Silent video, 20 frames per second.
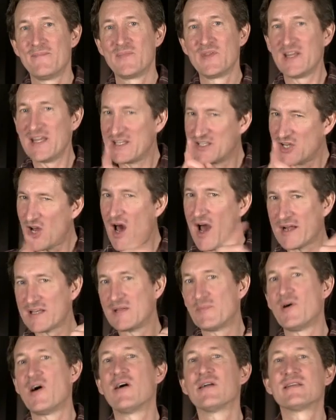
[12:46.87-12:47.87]
that he talked
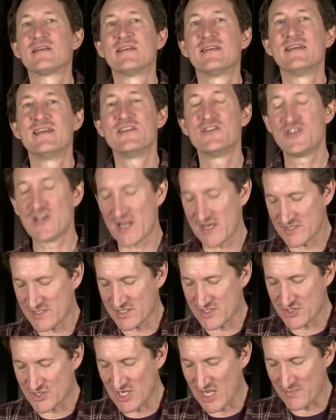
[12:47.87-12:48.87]
about in
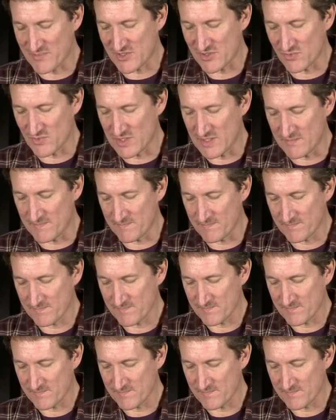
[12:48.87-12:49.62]
Genesis chapter 1.